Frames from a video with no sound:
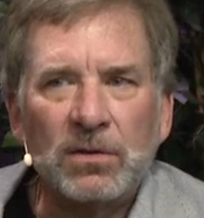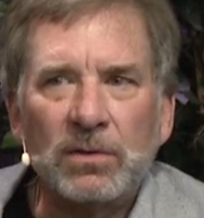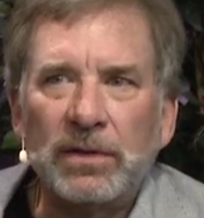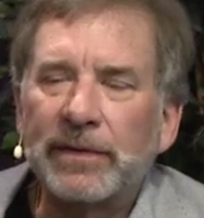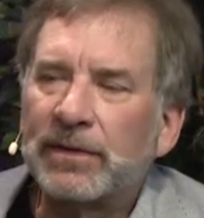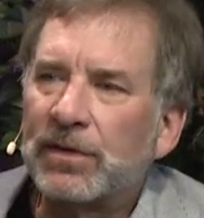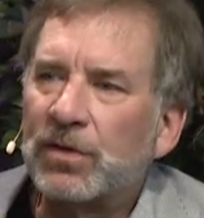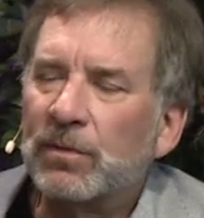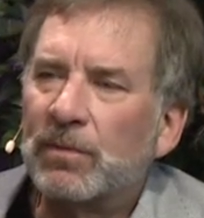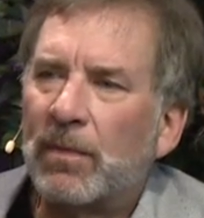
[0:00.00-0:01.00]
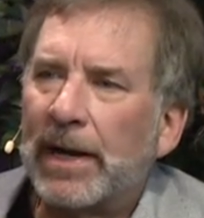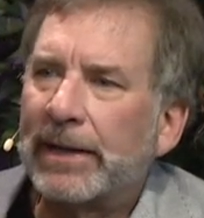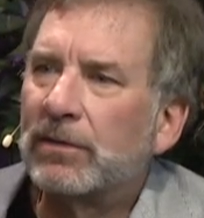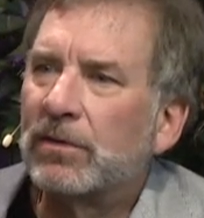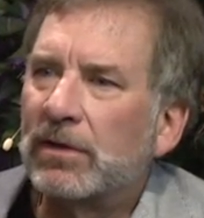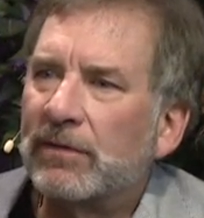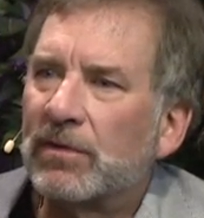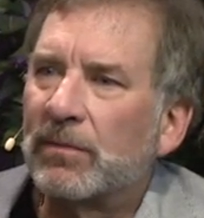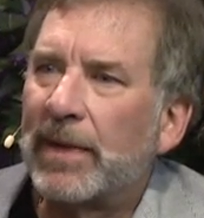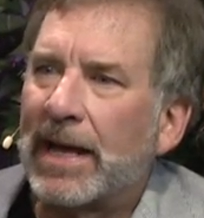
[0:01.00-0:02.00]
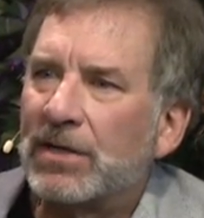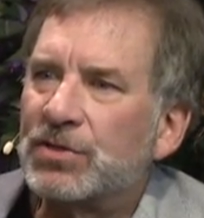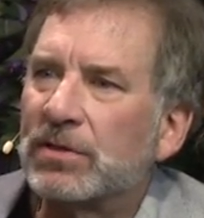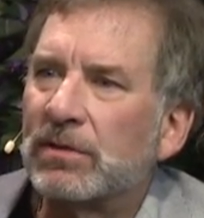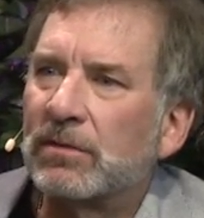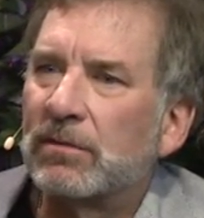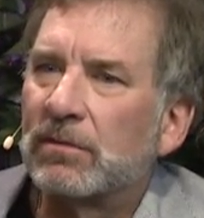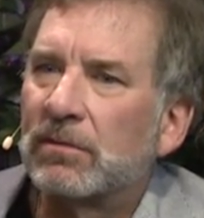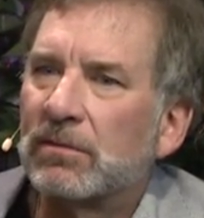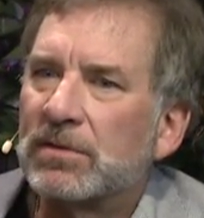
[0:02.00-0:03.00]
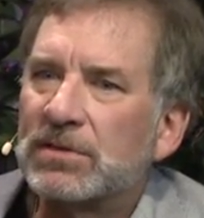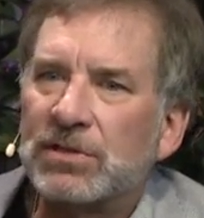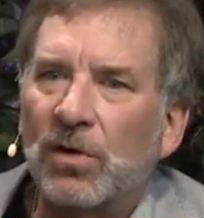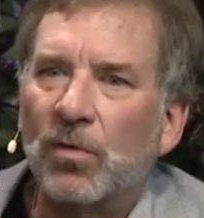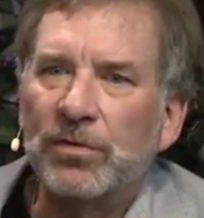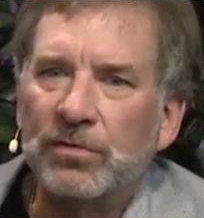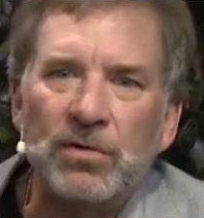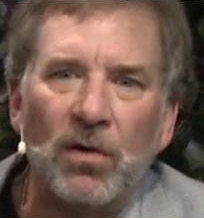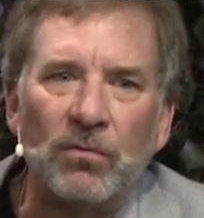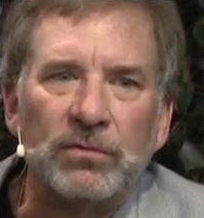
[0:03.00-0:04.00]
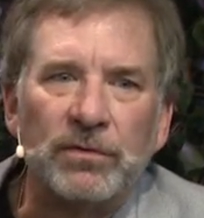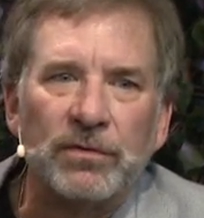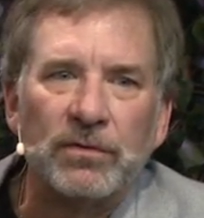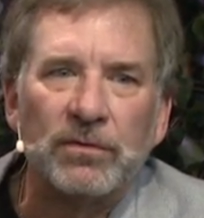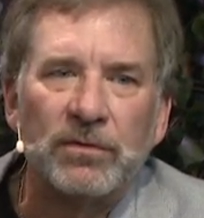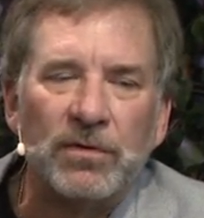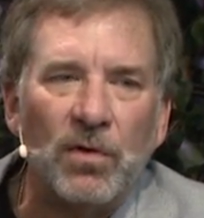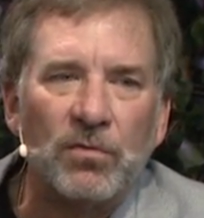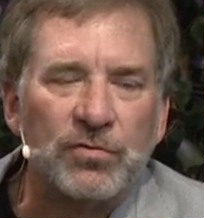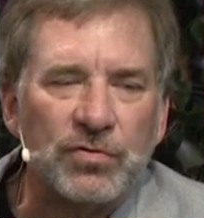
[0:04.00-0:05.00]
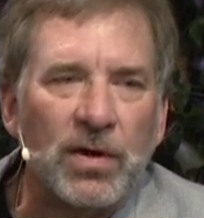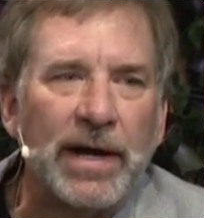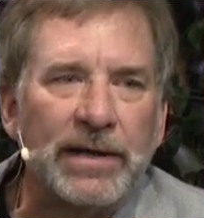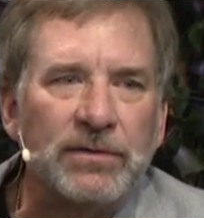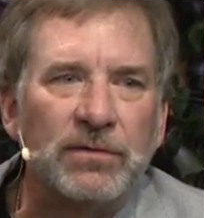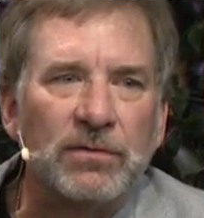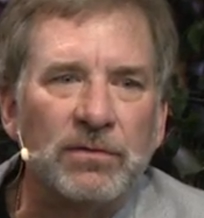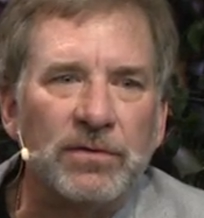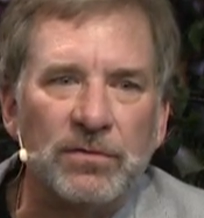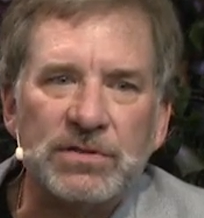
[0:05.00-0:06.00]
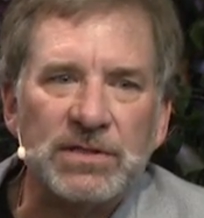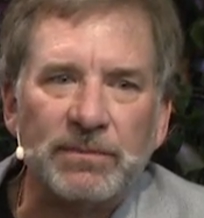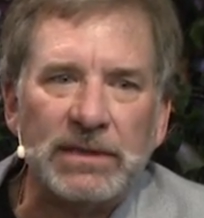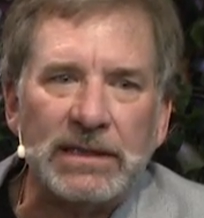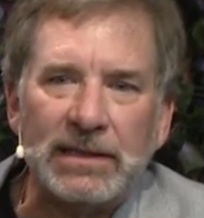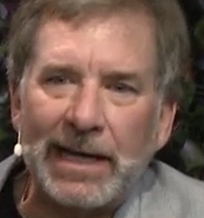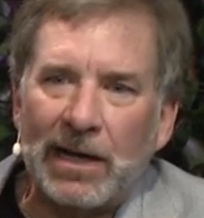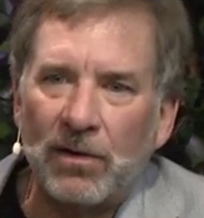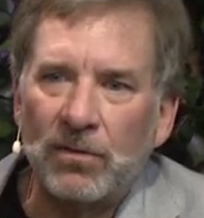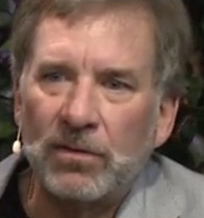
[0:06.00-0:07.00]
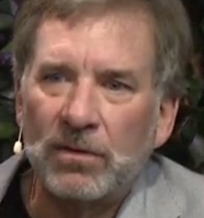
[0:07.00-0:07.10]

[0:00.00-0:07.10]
well, that the human mind could even imagine. So you don't. You don't try to, you simply allow.